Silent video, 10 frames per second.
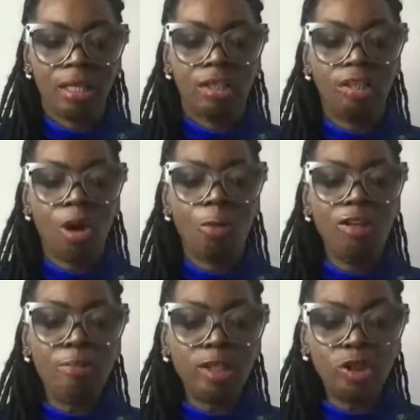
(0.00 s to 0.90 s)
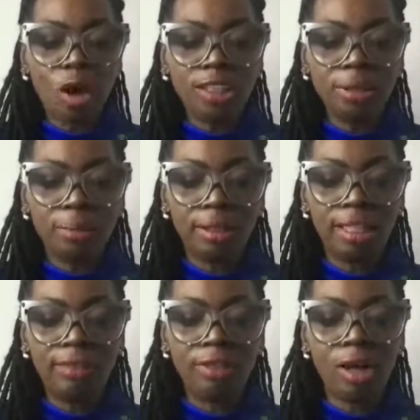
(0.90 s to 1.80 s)
We've been taught to
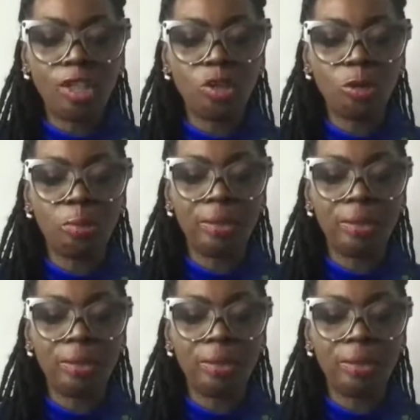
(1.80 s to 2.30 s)
believe that our story